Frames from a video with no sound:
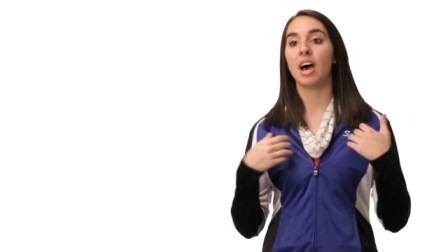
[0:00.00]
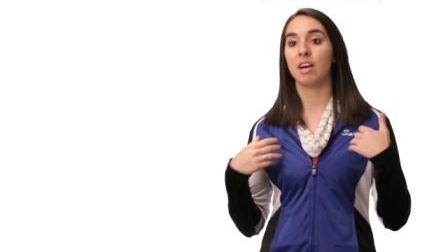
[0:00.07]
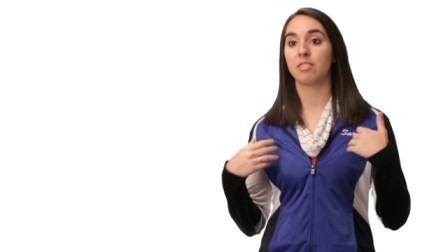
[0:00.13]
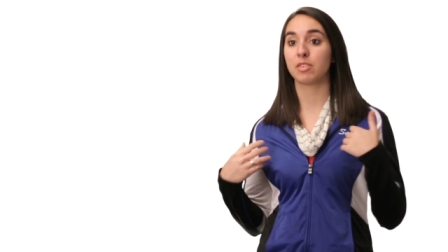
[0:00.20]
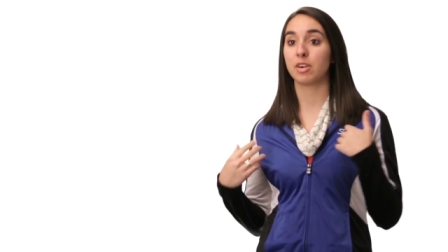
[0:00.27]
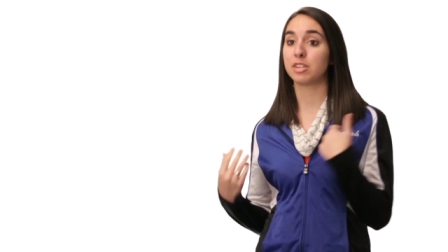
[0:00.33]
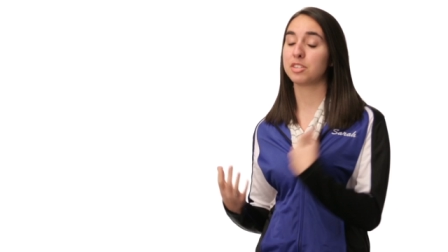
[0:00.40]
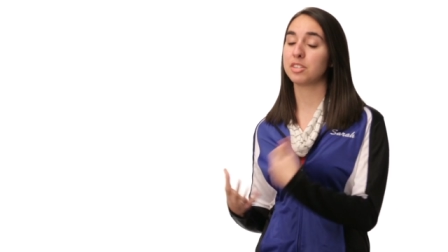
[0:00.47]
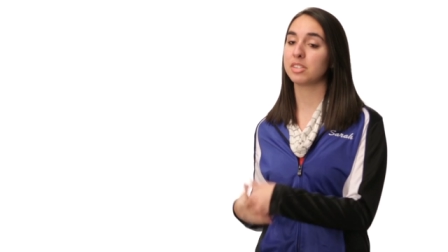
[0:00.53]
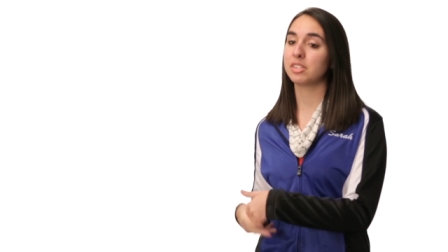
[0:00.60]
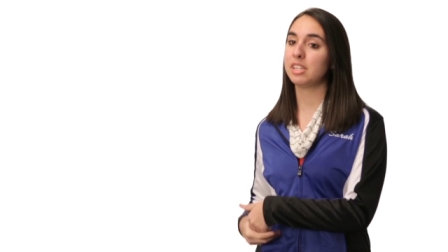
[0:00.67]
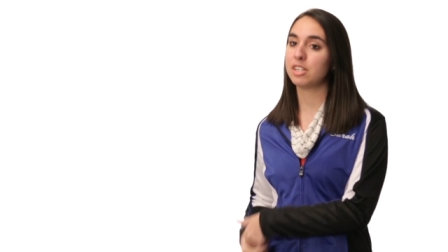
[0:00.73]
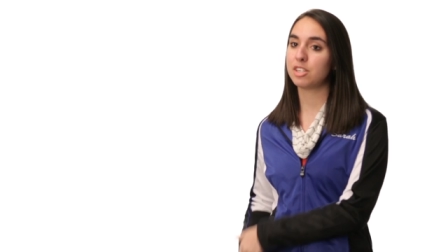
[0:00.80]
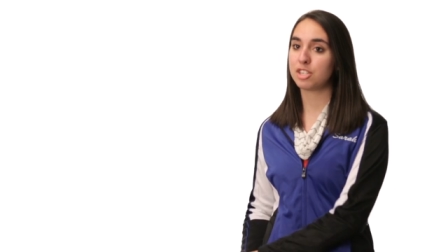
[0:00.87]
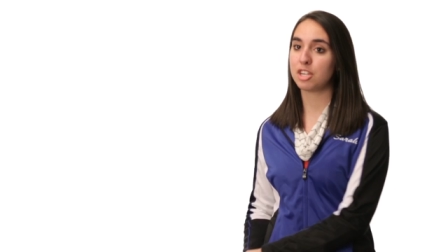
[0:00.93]
I've gone to
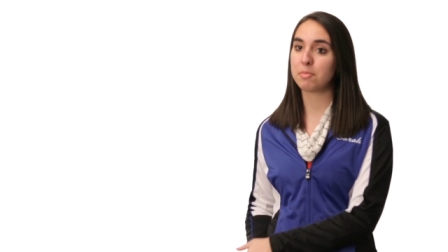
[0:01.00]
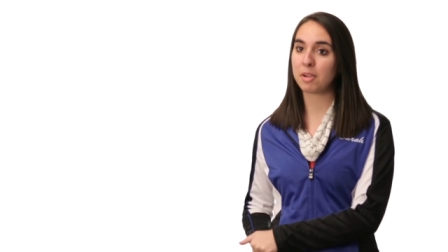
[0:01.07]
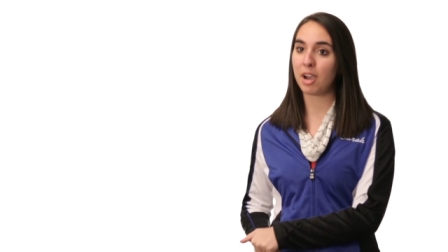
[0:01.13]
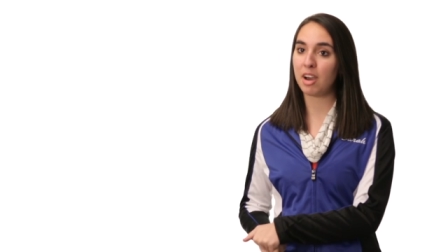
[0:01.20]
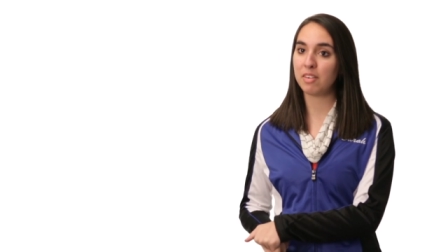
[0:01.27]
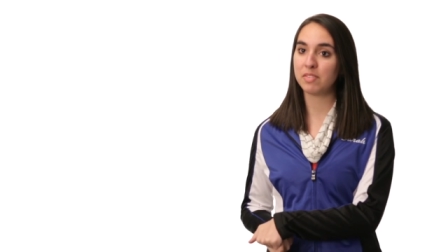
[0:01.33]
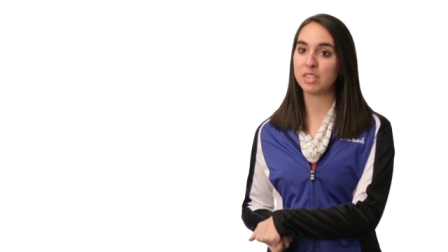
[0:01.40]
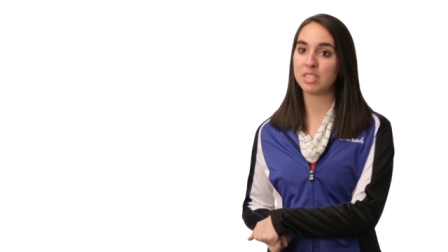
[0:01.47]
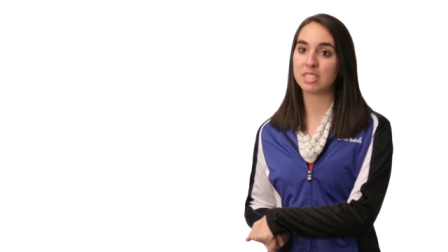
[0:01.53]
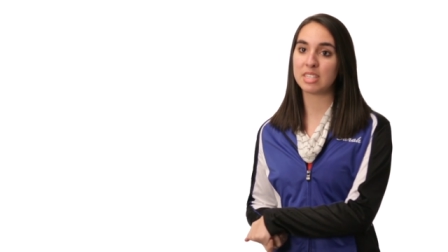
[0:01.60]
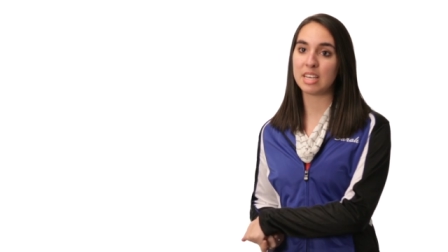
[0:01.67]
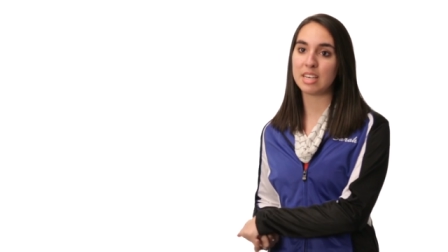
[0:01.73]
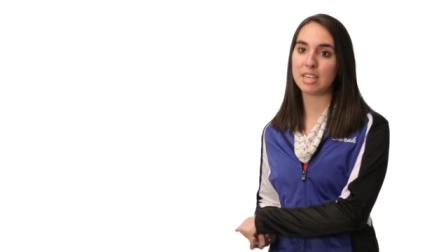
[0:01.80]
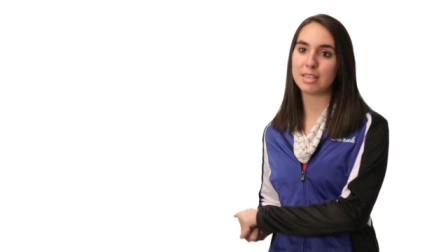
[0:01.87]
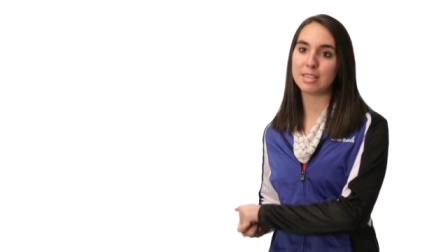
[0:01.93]
leadership
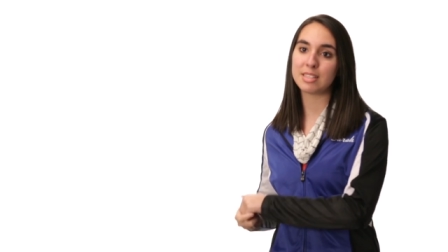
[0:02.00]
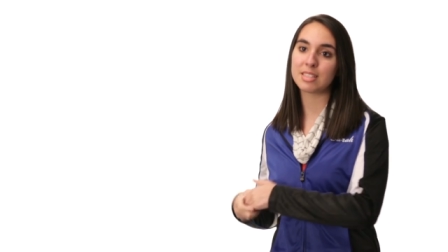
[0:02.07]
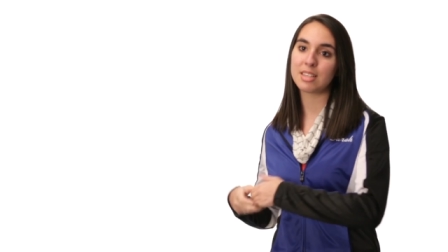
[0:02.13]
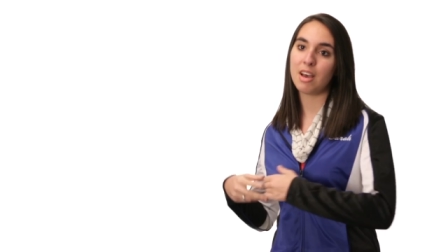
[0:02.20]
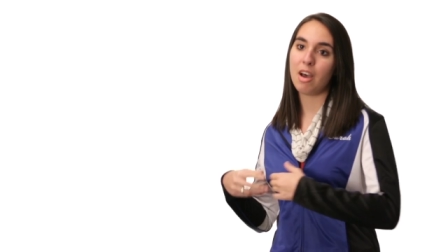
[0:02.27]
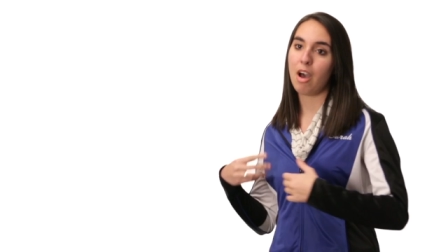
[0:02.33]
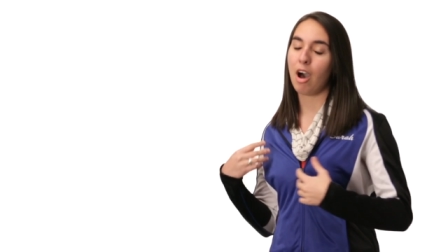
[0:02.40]
conferences.